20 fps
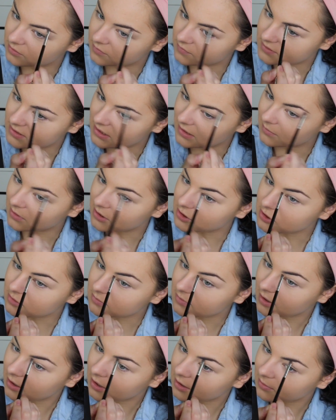you've seen me do
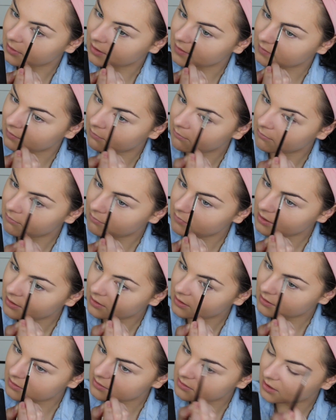my eyebrows a
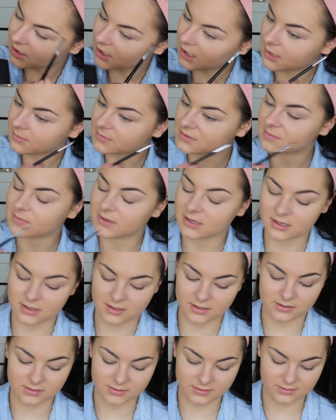million times
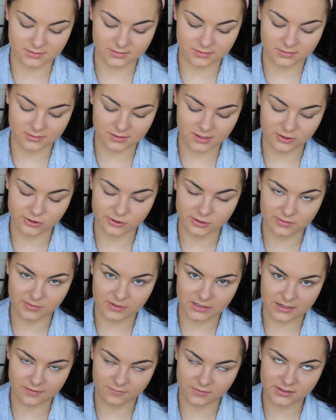because I do them
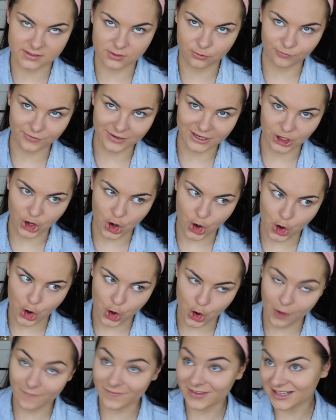in every single video,
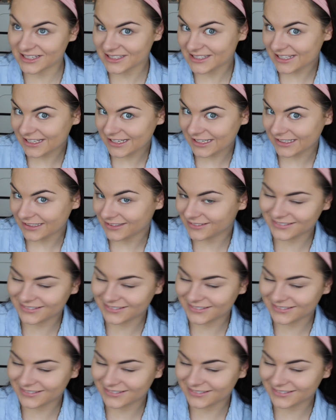obviously.